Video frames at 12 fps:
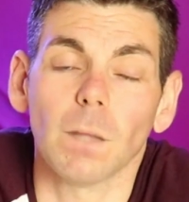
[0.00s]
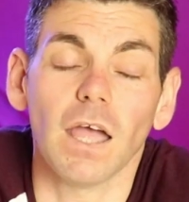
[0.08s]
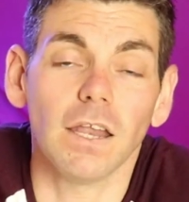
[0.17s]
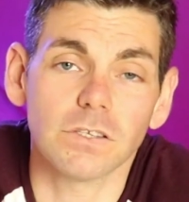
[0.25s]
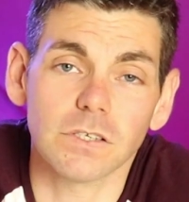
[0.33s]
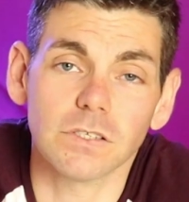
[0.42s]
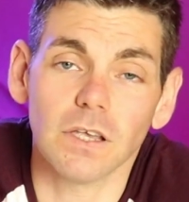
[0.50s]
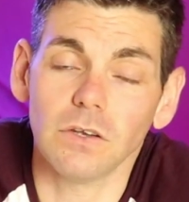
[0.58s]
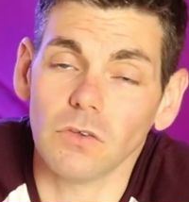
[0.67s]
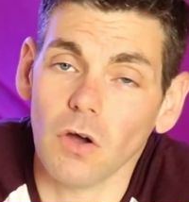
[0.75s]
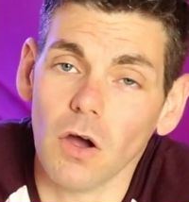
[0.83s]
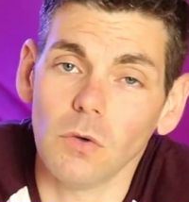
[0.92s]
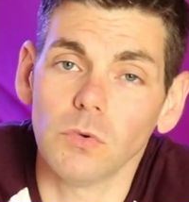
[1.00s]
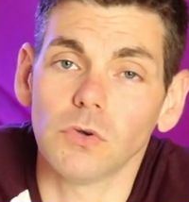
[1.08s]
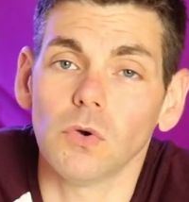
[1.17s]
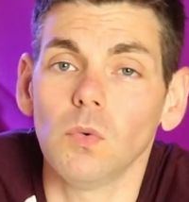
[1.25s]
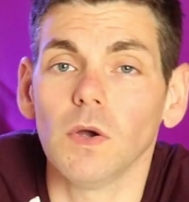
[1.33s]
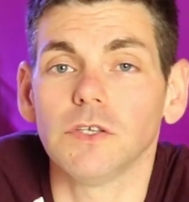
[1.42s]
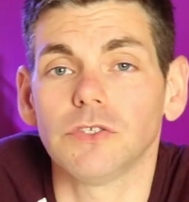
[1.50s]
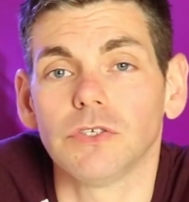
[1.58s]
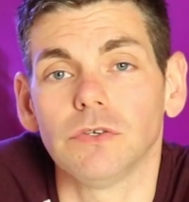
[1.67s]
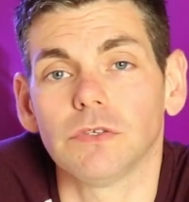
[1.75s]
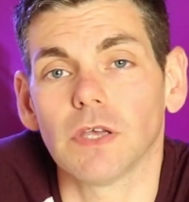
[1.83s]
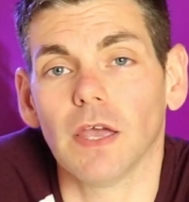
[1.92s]
And as I said, I would always
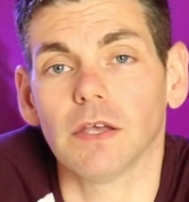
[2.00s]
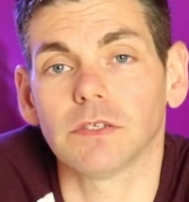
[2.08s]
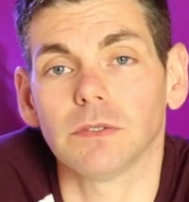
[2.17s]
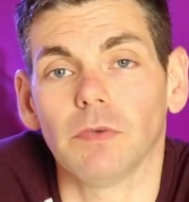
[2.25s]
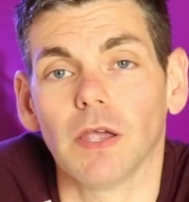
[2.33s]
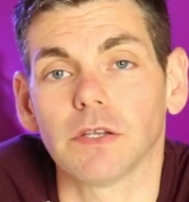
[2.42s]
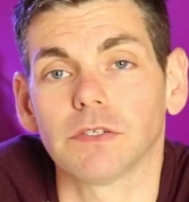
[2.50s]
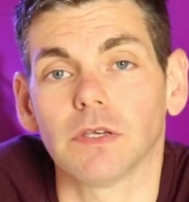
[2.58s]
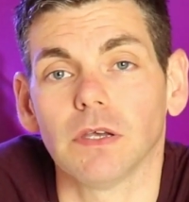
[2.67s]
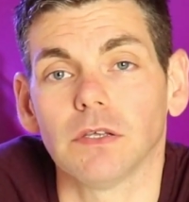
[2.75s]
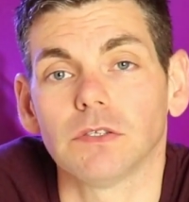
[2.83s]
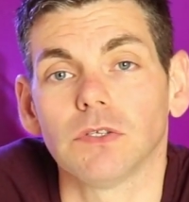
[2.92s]
choose a calcium reactor